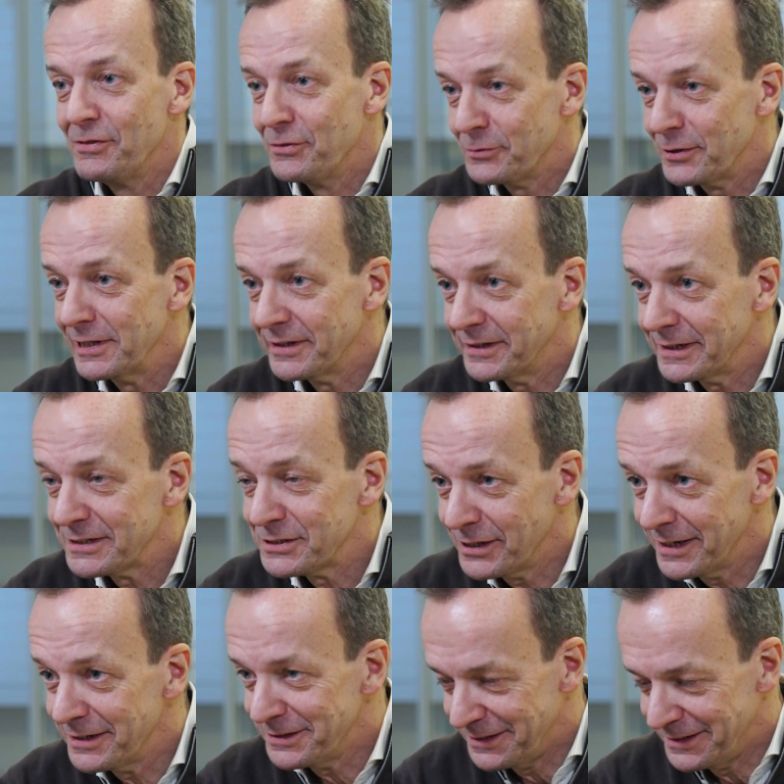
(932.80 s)
thrilled and
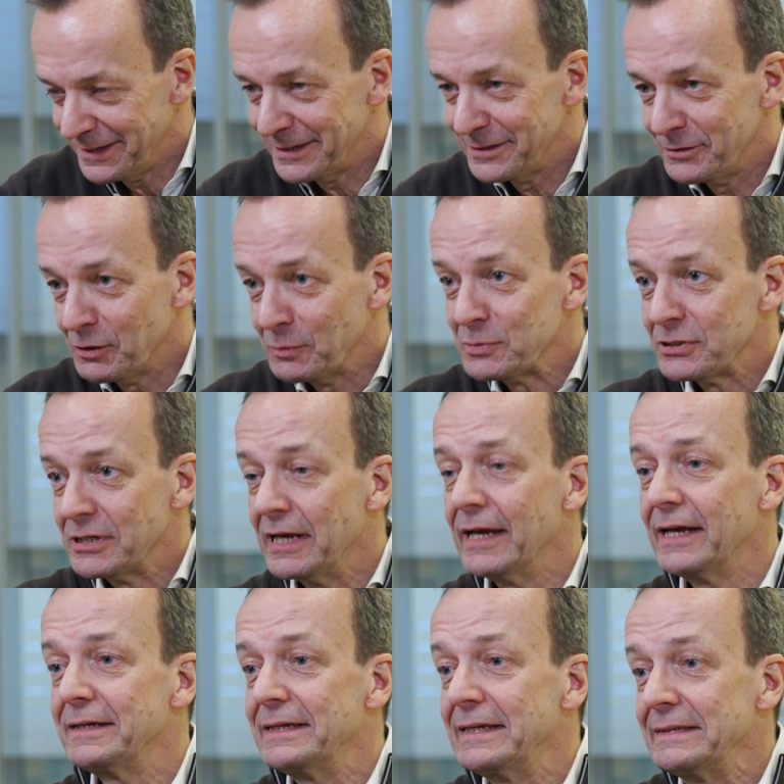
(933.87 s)
excited that Topsoe
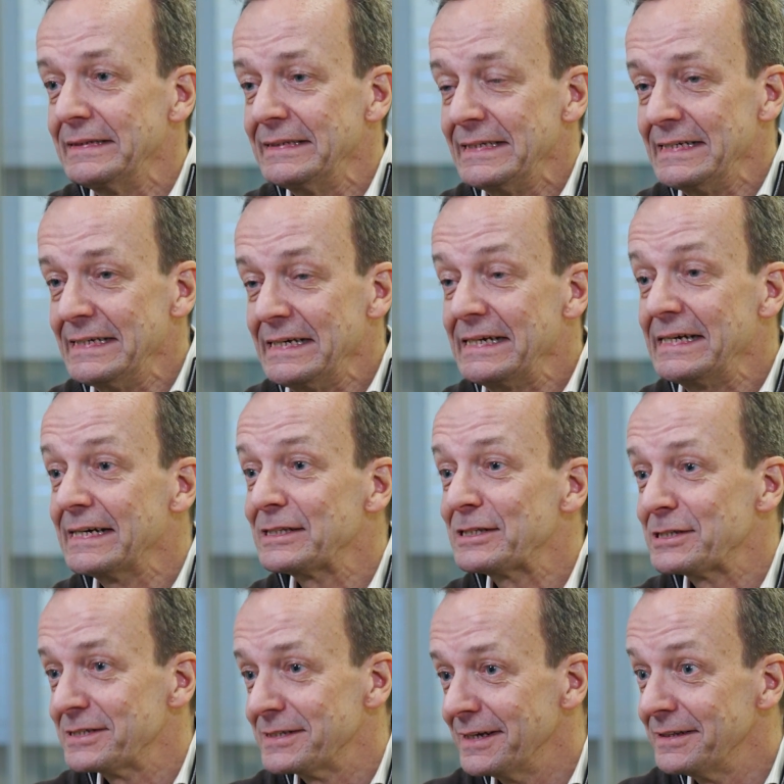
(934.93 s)
had the
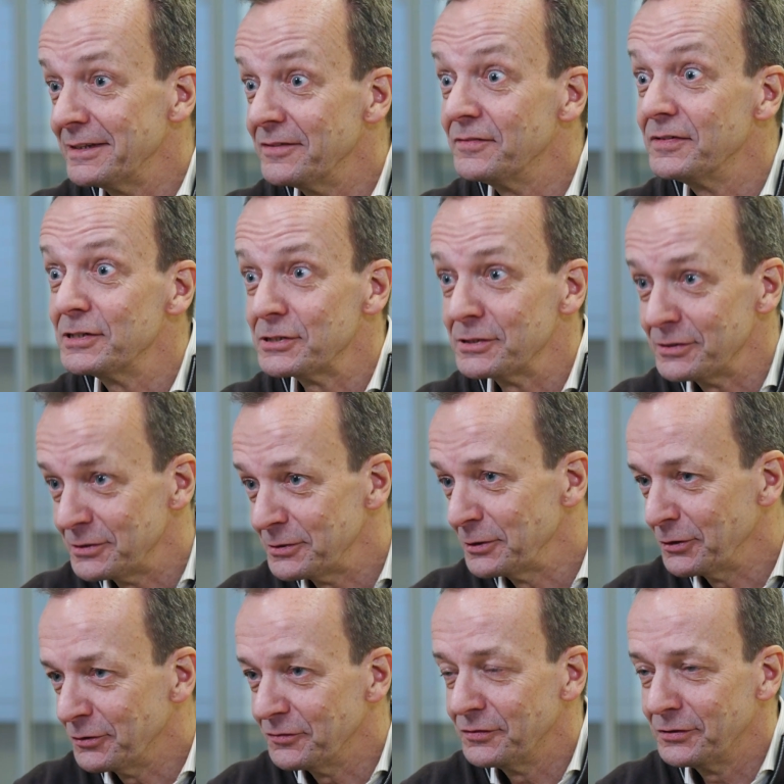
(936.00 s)
guts and the vision to
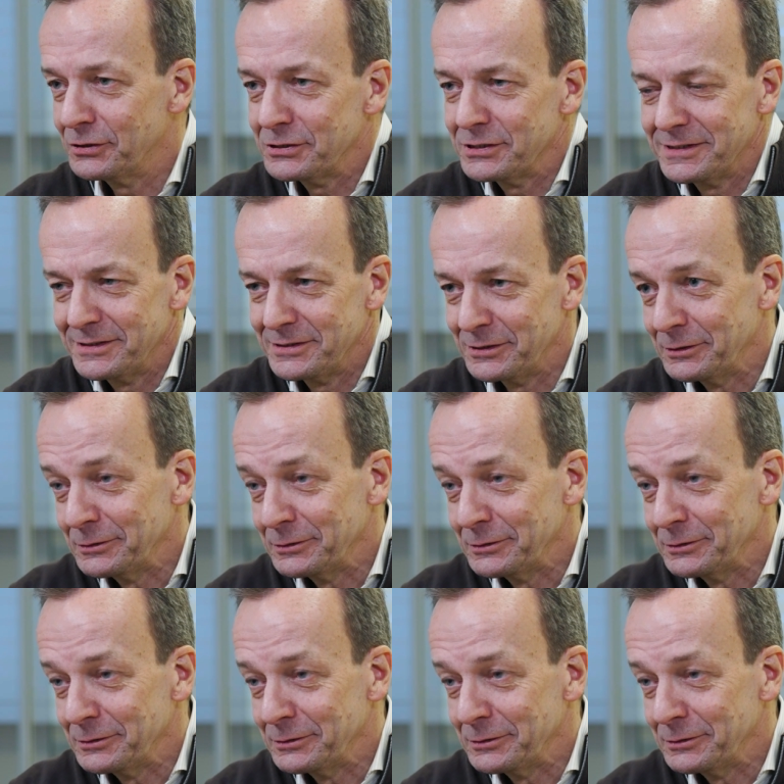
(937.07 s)
go first.